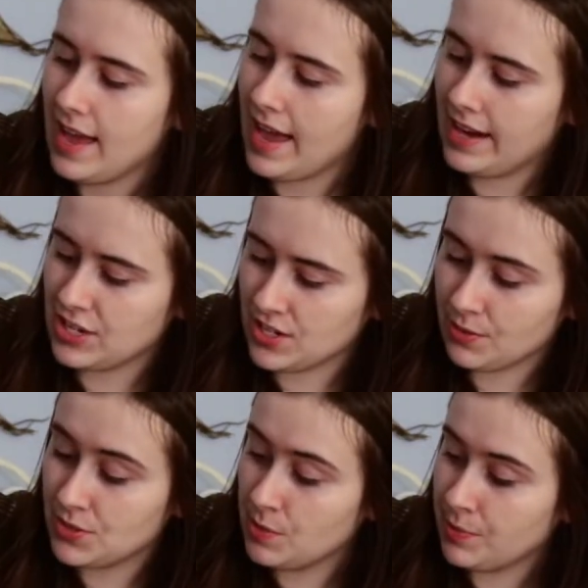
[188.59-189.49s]
And I just thought it
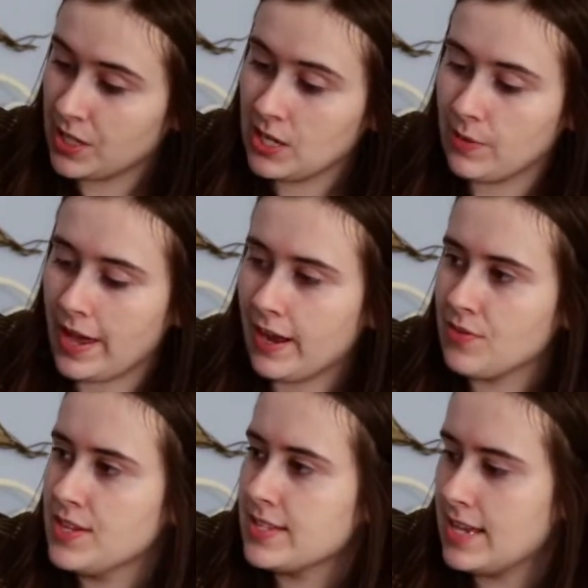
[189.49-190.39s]
was super cute. I
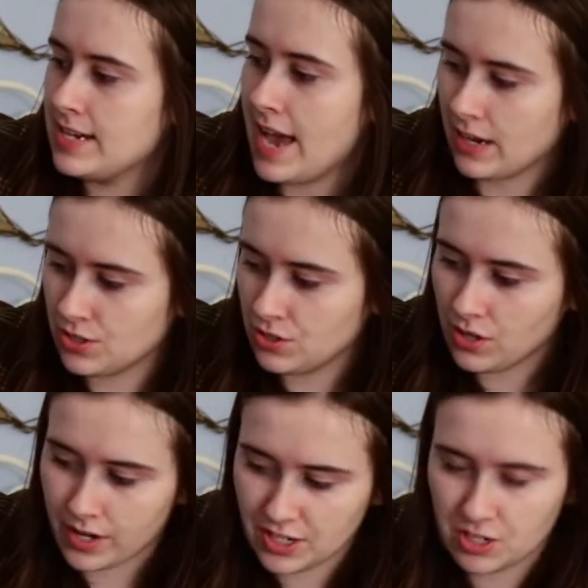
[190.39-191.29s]
got this in an extra
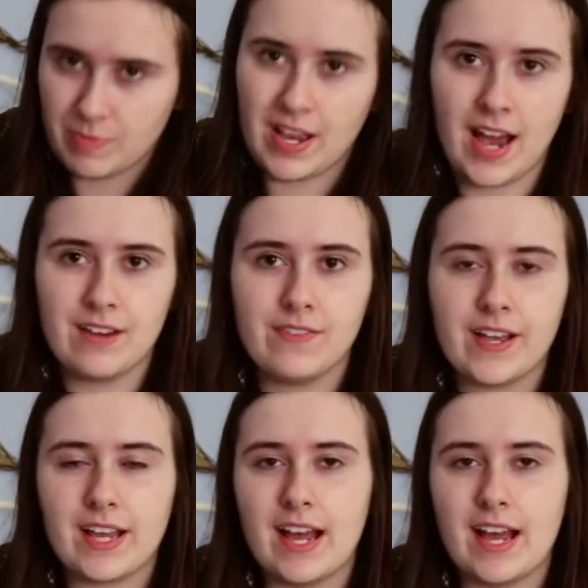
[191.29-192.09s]
large to be kind of like